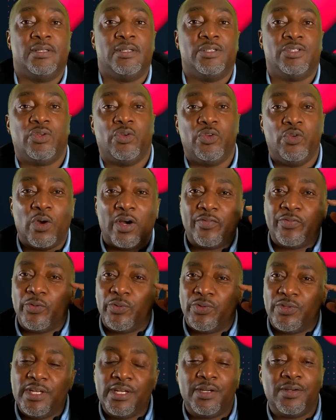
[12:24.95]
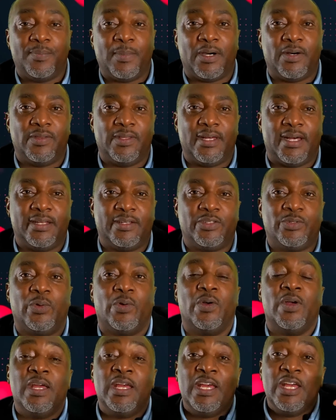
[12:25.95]
So you have to think about that.
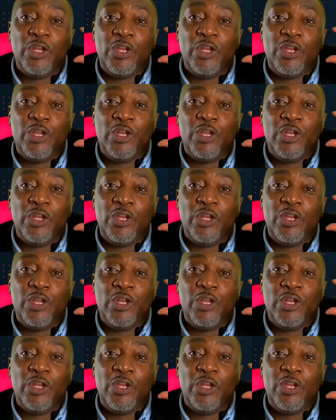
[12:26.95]
So